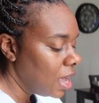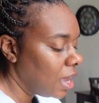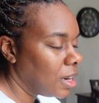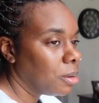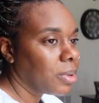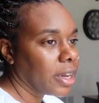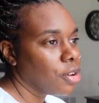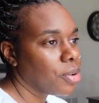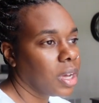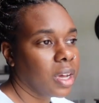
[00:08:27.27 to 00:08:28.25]
And I'm like,
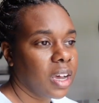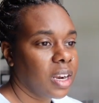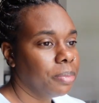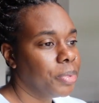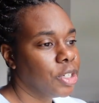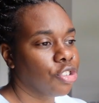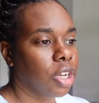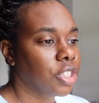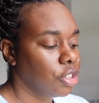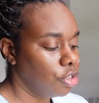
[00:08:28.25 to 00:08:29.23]
okay, God, I've been
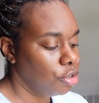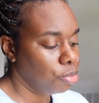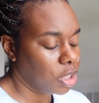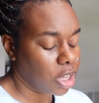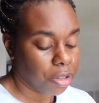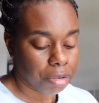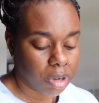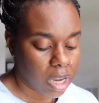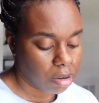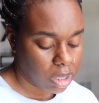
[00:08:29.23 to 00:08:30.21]
trusting you with other
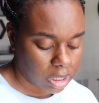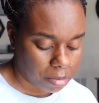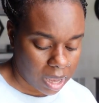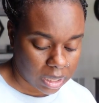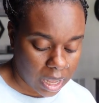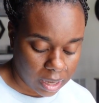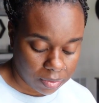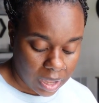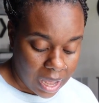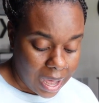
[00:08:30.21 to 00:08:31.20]
areas of my
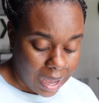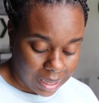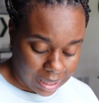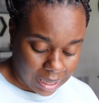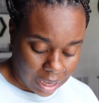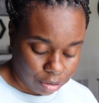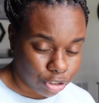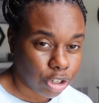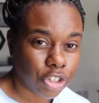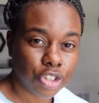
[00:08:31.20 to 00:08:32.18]
life. And then I don't
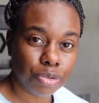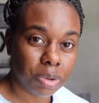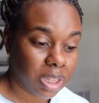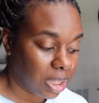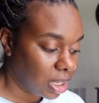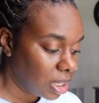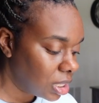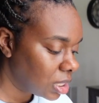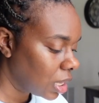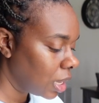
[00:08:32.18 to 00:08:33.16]
trust you with
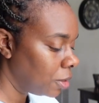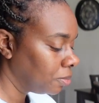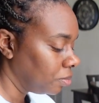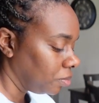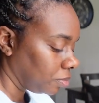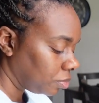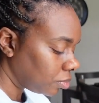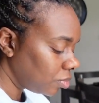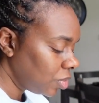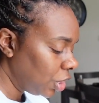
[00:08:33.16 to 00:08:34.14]
this. Like,
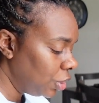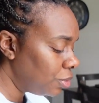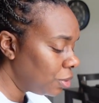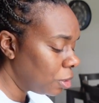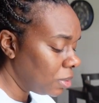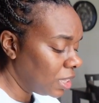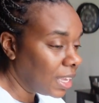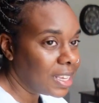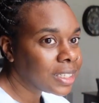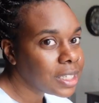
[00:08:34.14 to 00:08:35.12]
you know what I mean?
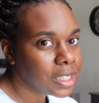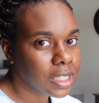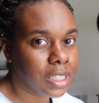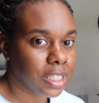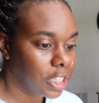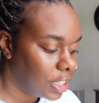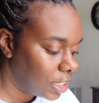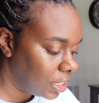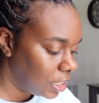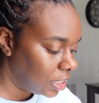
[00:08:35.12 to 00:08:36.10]
The
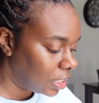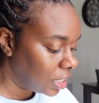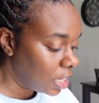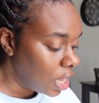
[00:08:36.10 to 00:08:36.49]
inconsistencies,